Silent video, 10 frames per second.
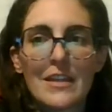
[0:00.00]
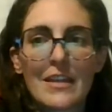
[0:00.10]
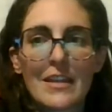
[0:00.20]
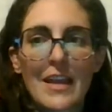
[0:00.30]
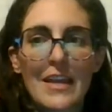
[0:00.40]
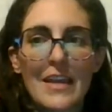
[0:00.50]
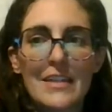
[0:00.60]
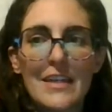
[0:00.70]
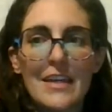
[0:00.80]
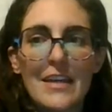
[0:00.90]
Like,
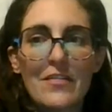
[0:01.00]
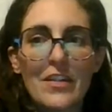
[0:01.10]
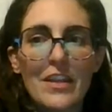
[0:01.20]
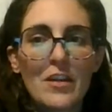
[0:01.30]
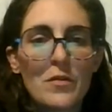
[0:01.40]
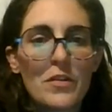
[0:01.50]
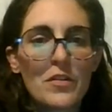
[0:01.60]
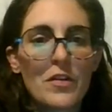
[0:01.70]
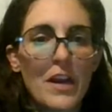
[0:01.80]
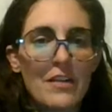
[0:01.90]
take everything with a
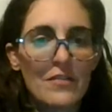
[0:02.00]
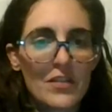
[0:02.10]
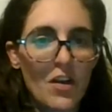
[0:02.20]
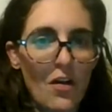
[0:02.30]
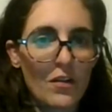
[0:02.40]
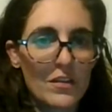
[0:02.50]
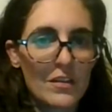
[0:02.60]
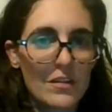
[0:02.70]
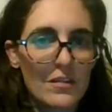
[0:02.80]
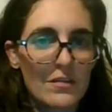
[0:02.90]
grain of
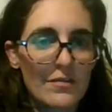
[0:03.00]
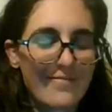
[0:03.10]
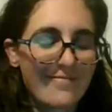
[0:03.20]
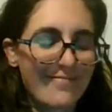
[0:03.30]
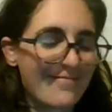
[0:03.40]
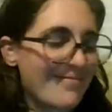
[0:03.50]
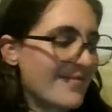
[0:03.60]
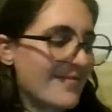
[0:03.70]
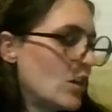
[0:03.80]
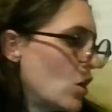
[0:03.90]
salt.
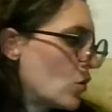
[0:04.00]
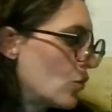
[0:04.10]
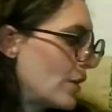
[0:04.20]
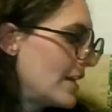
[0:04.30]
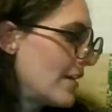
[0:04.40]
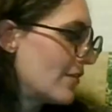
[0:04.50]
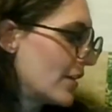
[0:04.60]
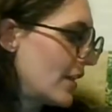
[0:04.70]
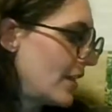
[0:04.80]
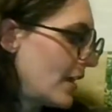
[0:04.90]
Read
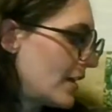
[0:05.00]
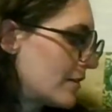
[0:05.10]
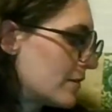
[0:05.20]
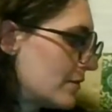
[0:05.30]
everything.